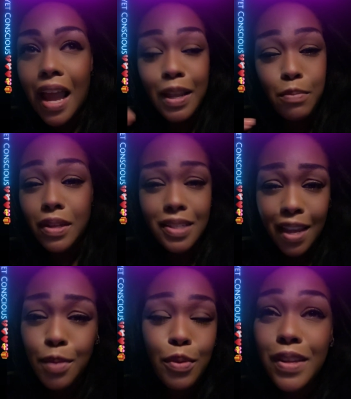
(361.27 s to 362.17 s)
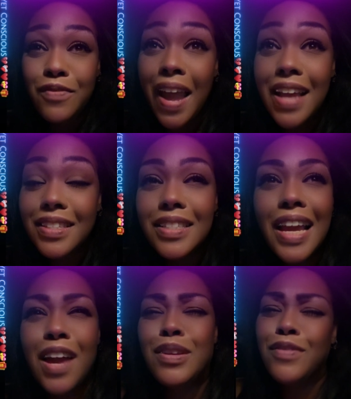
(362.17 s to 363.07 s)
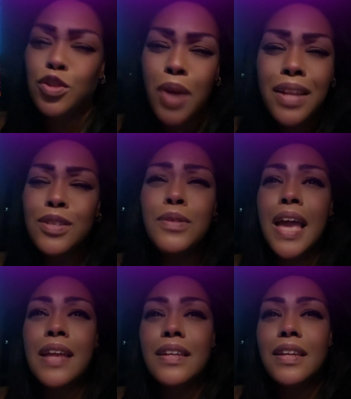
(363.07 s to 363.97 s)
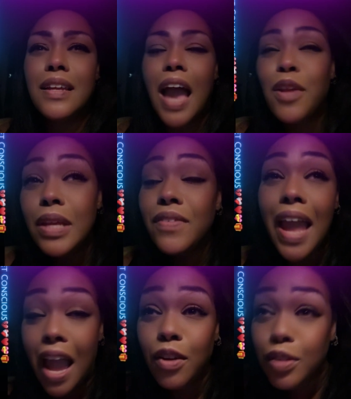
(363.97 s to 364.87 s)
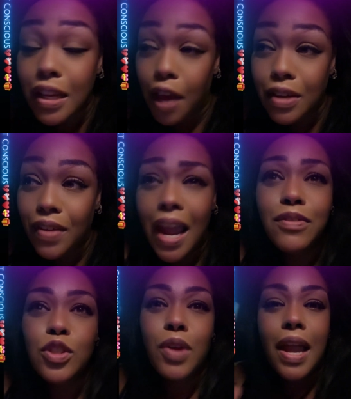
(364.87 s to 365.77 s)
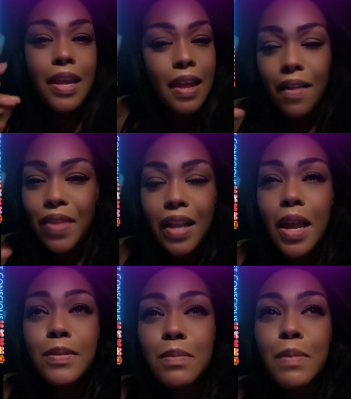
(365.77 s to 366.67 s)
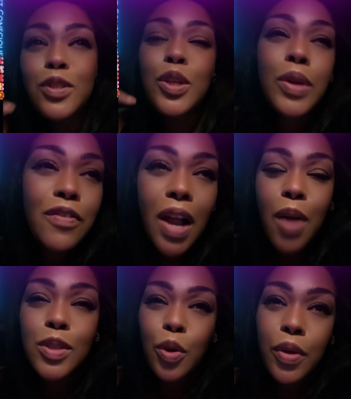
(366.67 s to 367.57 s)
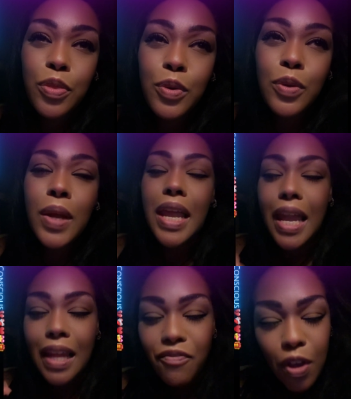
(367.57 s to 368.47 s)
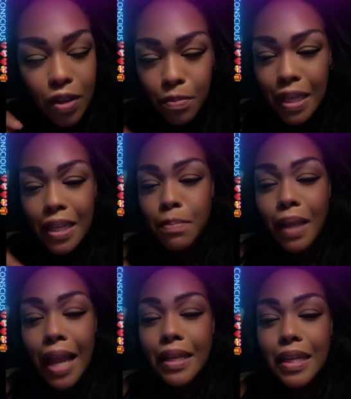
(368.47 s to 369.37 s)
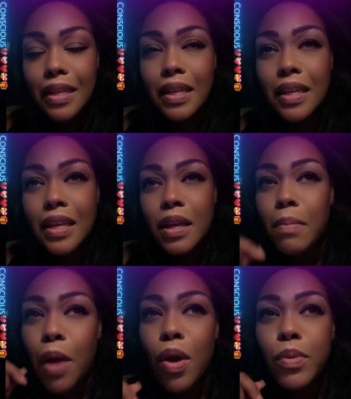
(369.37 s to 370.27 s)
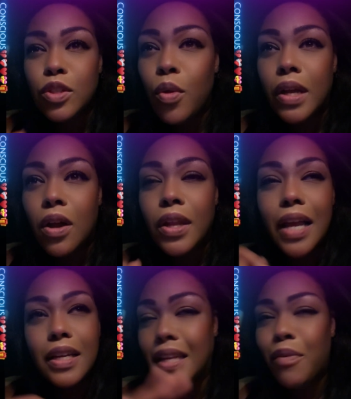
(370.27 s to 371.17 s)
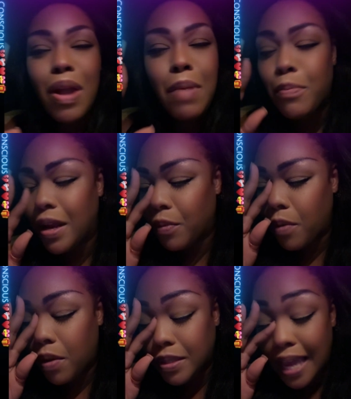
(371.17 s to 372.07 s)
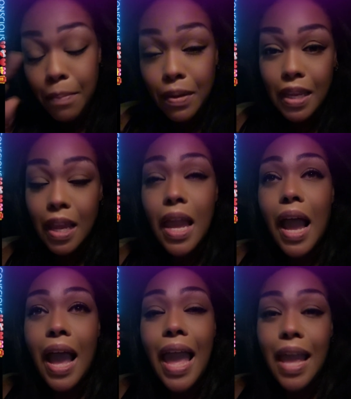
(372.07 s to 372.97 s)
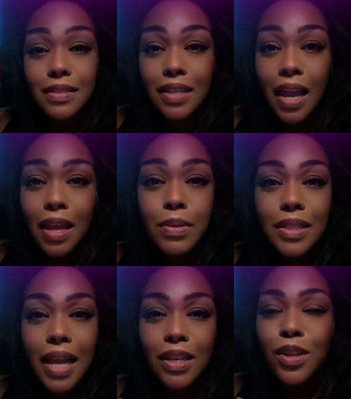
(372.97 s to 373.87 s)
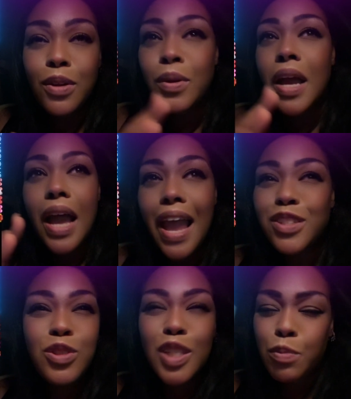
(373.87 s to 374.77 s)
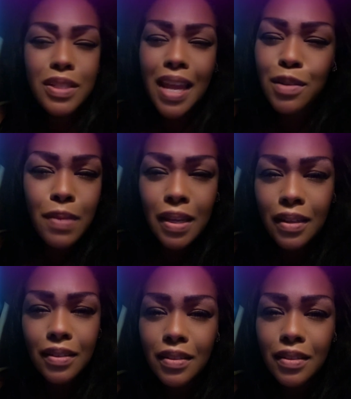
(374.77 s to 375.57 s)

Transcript: I can put it together pretty fast. And it's like, I don't even try to do that. I don't even have to try. That comes to me. But whenever I was going through and I felt completely blinded by what was going on, I could not wrap my brain around what was happening. I asked God, I was like, I asked you to just protect me.